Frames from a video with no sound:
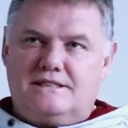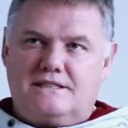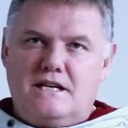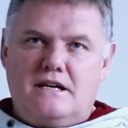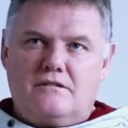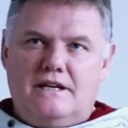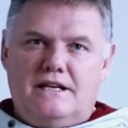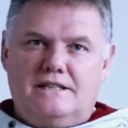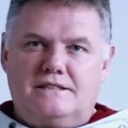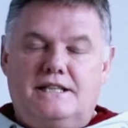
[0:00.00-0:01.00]
there
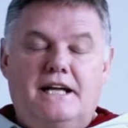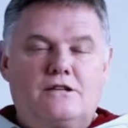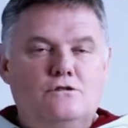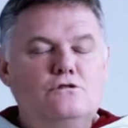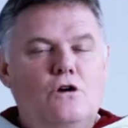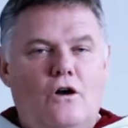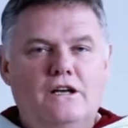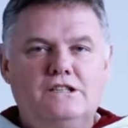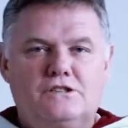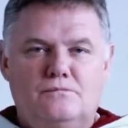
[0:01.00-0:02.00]
is an
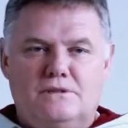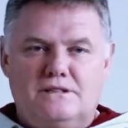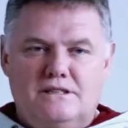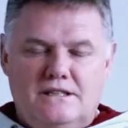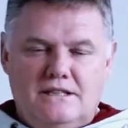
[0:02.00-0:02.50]
acknowledgement,